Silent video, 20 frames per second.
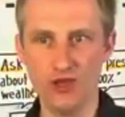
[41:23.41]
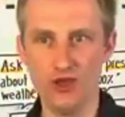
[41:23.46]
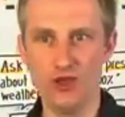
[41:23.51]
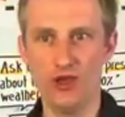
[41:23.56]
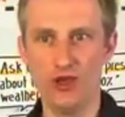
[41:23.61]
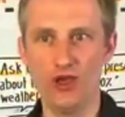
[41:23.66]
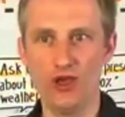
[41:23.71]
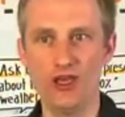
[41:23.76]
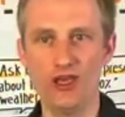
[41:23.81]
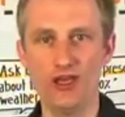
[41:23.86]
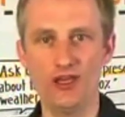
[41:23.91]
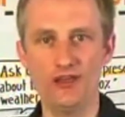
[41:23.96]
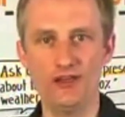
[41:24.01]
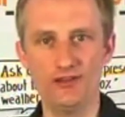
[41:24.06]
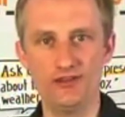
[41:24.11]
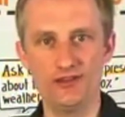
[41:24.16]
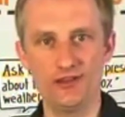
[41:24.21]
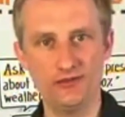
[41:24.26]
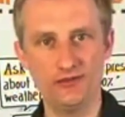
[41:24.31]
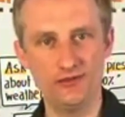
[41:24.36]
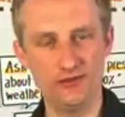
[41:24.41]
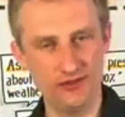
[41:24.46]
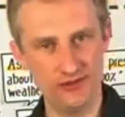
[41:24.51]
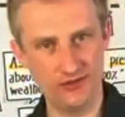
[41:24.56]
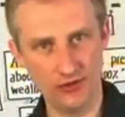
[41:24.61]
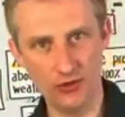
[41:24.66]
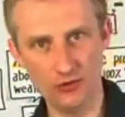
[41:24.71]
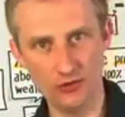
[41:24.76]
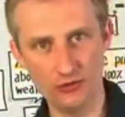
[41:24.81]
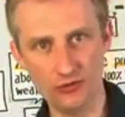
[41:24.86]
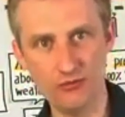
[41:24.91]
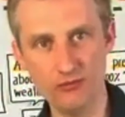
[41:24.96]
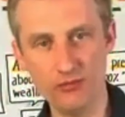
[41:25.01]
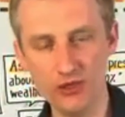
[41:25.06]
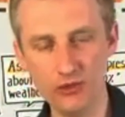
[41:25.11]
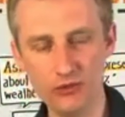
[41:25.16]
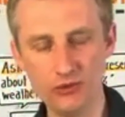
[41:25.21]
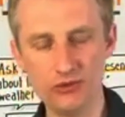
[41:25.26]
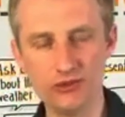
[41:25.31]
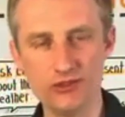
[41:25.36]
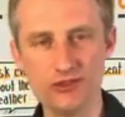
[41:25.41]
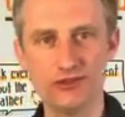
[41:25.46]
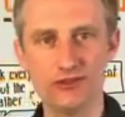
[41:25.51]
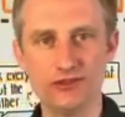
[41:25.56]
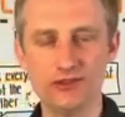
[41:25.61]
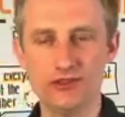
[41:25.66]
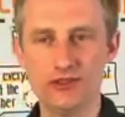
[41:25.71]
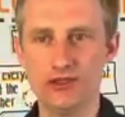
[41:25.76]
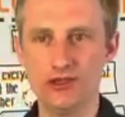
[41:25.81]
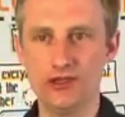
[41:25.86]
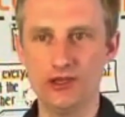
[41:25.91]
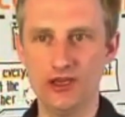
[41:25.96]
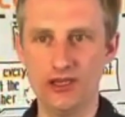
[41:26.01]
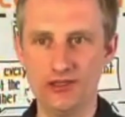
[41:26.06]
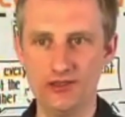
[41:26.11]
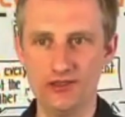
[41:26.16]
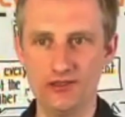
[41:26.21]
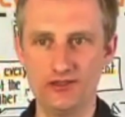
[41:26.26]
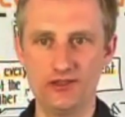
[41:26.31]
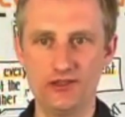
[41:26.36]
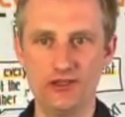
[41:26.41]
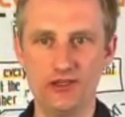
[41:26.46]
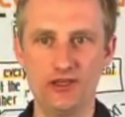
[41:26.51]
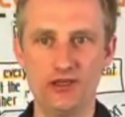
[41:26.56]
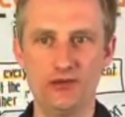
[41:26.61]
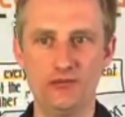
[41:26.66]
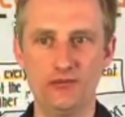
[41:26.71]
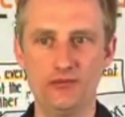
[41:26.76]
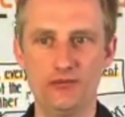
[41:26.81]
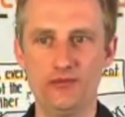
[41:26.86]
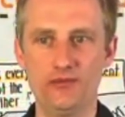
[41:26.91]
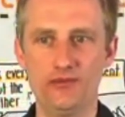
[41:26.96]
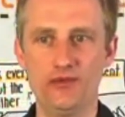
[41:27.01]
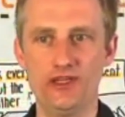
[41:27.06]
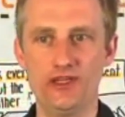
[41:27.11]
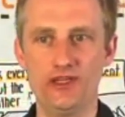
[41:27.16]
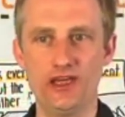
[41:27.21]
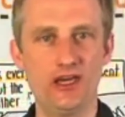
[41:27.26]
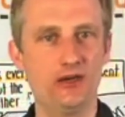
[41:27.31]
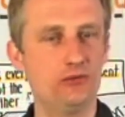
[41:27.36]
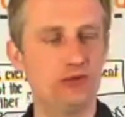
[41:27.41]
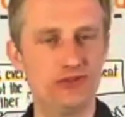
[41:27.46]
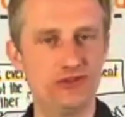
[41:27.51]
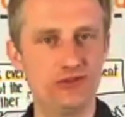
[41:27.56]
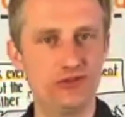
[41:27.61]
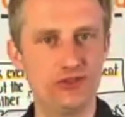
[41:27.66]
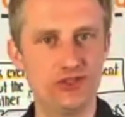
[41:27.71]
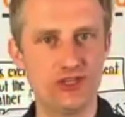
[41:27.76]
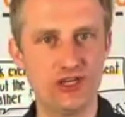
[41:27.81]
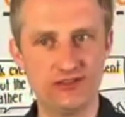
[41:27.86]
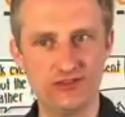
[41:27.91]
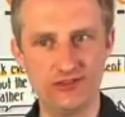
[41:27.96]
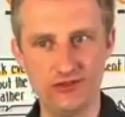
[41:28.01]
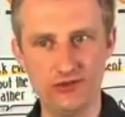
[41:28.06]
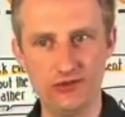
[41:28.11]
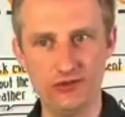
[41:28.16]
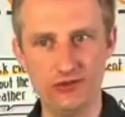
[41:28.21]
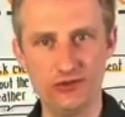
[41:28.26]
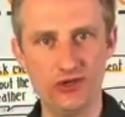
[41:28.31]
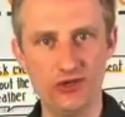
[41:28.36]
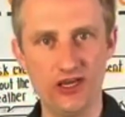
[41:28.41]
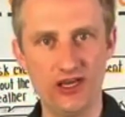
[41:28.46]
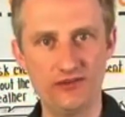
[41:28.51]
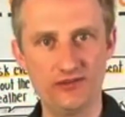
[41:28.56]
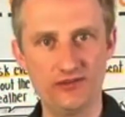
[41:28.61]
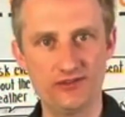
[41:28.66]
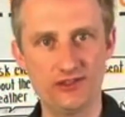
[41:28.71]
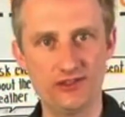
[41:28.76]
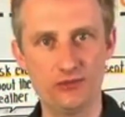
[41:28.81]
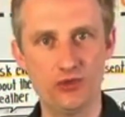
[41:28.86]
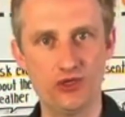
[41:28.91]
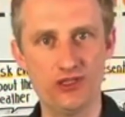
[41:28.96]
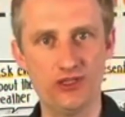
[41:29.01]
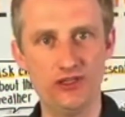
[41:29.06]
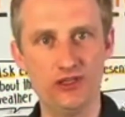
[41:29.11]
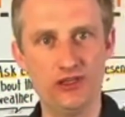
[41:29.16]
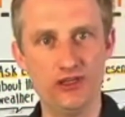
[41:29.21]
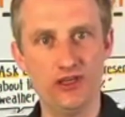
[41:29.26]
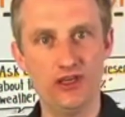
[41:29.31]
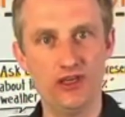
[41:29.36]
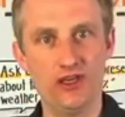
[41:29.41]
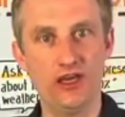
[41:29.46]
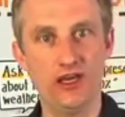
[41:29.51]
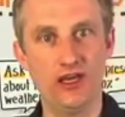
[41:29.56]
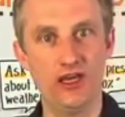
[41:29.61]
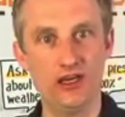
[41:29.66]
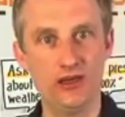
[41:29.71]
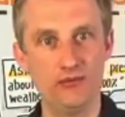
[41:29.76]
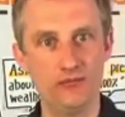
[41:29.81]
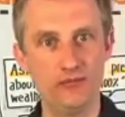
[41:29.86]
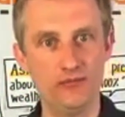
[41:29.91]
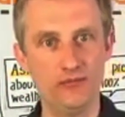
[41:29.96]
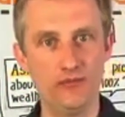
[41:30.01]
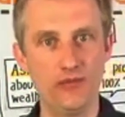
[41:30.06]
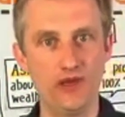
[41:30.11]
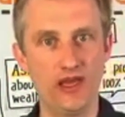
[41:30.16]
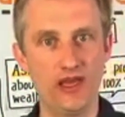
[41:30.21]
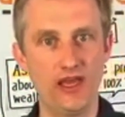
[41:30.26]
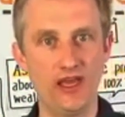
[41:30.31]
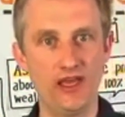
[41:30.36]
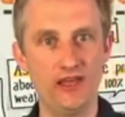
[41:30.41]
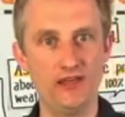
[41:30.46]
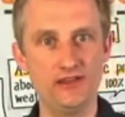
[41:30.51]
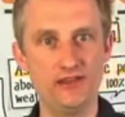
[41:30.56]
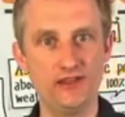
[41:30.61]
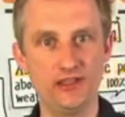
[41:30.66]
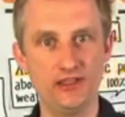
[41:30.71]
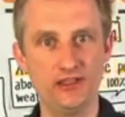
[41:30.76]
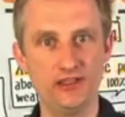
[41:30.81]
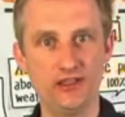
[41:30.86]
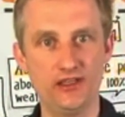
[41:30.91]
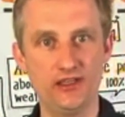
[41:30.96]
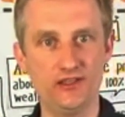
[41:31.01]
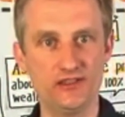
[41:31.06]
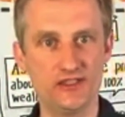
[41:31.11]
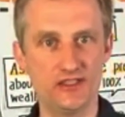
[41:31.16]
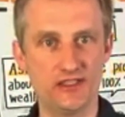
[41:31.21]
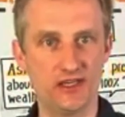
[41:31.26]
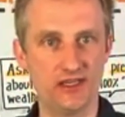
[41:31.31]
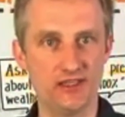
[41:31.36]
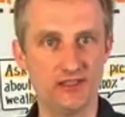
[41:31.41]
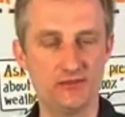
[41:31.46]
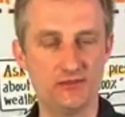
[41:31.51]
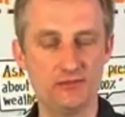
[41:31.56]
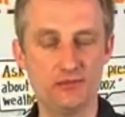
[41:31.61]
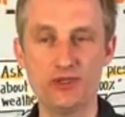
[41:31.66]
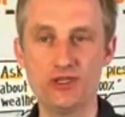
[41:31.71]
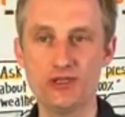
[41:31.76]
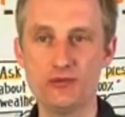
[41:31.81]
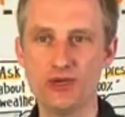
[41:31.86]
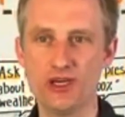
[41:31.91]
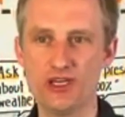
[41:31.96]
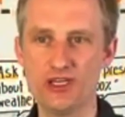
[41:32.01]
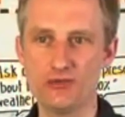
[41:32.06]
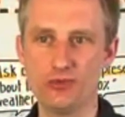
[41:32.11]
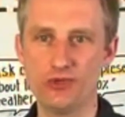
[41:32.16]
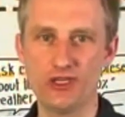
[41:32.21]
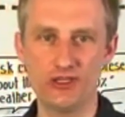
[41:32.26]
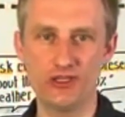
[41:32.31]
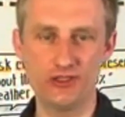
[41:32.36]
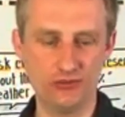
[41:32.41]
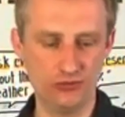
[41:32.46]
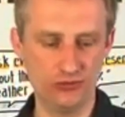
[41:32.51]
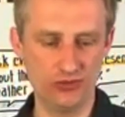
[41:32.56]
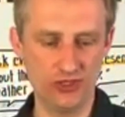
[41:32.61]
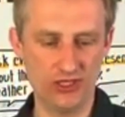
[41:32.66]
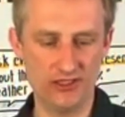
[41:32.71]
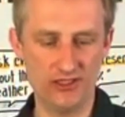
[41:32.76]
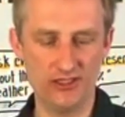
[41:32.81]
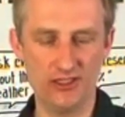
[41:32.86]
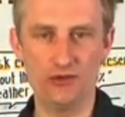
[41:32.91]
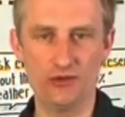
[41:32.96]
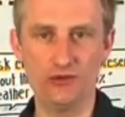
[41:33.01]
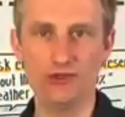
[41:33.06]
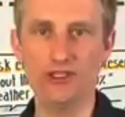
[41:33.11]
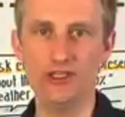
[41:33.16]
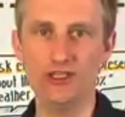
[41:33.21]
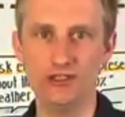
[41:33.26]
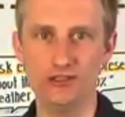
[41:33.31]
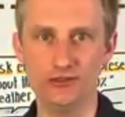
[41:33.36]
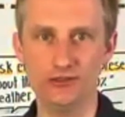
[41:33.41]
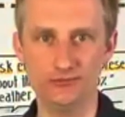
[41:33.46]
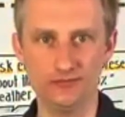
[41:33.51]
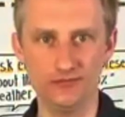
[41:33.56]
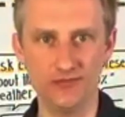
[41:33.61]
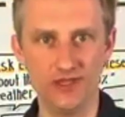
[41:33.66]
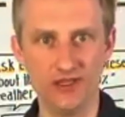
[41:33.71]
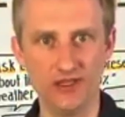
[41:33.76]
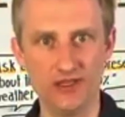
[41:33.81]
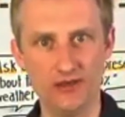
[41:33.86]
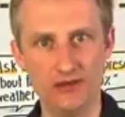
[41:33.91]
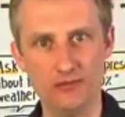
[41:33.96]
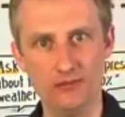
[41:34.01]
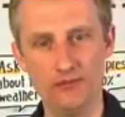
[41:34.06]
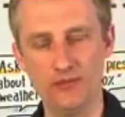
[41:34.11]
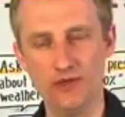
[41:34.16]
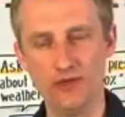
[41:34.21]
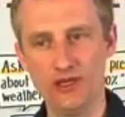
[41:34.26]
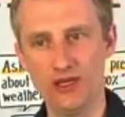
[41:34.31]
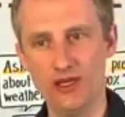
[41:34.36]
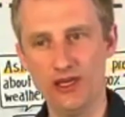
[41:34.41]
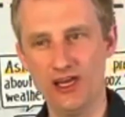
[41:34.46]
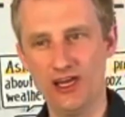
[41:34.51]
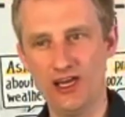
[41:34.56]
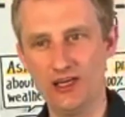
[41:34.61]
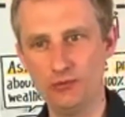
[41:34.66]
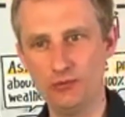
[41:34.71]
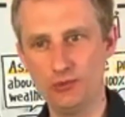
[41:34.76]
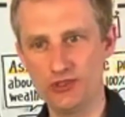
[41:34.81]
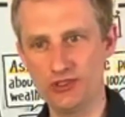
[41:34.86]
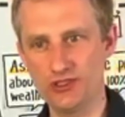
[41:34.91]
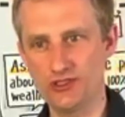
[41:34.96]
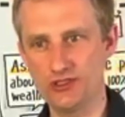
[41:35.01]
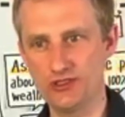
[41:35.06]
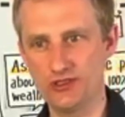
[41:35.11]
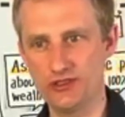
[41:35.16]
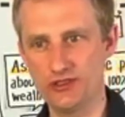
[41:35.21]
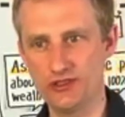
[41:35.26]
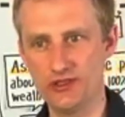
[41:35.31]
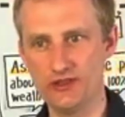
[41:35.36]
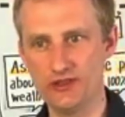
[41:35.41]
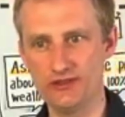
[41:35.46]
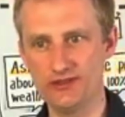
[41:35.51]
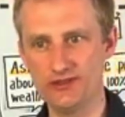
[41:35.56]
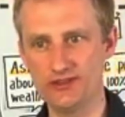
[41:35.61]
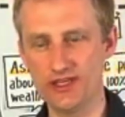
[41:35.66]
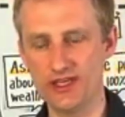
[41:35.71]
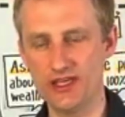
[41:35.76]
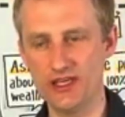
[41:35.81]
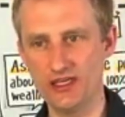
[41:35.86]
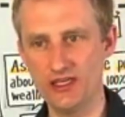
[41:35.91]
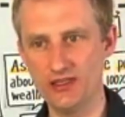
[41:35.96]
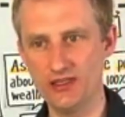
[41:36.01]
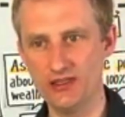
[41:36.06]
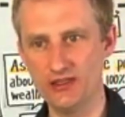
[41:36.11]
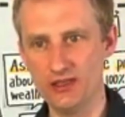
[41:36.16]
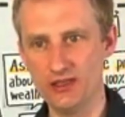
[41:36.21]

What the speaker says: And if it's all remote, and yeah, I would suggest you have someone handing insights. Pretty much what I do right now here. I would say